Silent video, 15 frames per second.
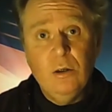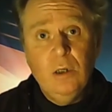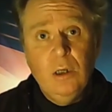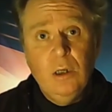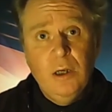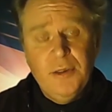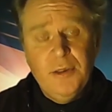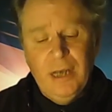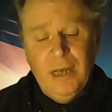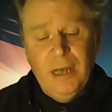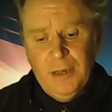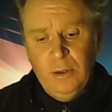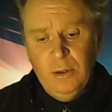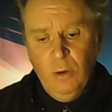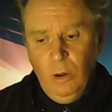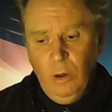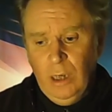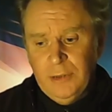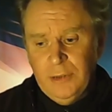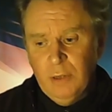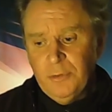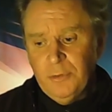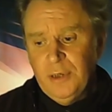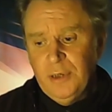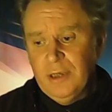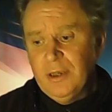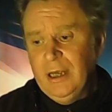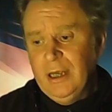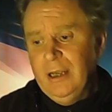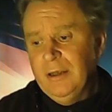They're not, I don't think
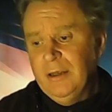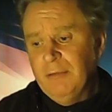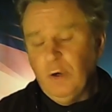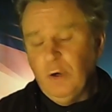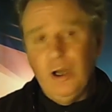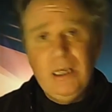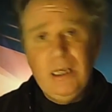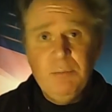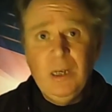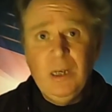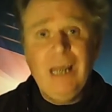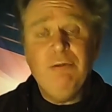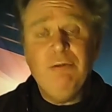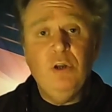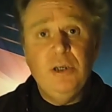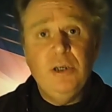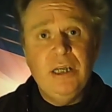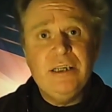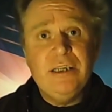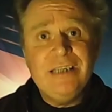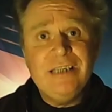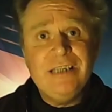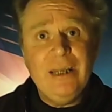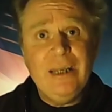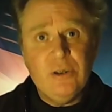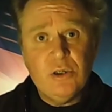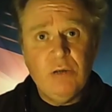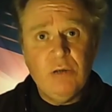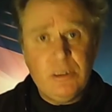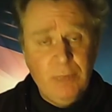they've got any malevolent intent. So let's
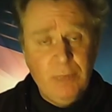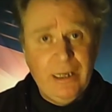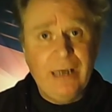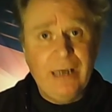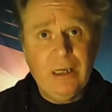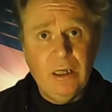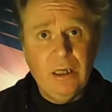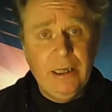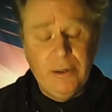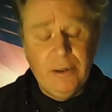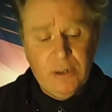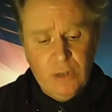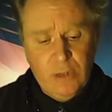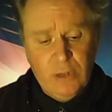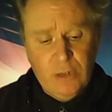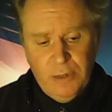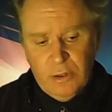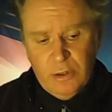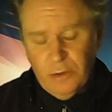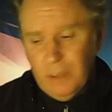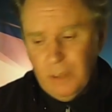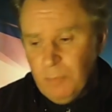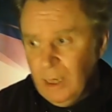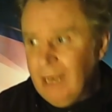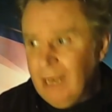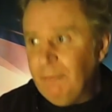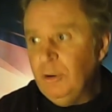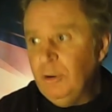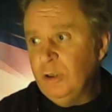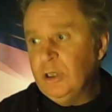make that clear. There's nothing malevolent
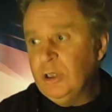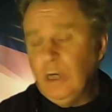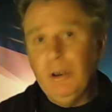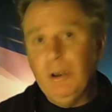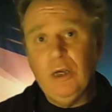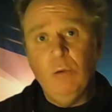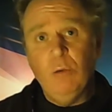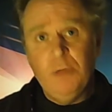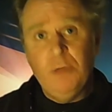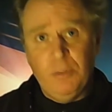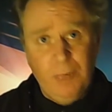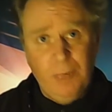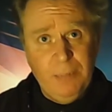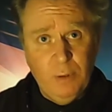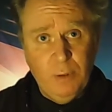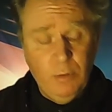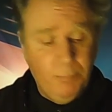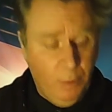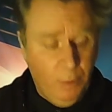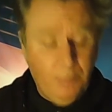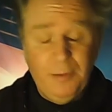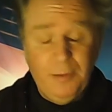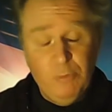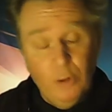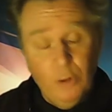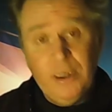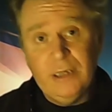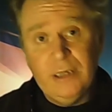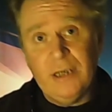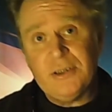going on with the people who are probably running this.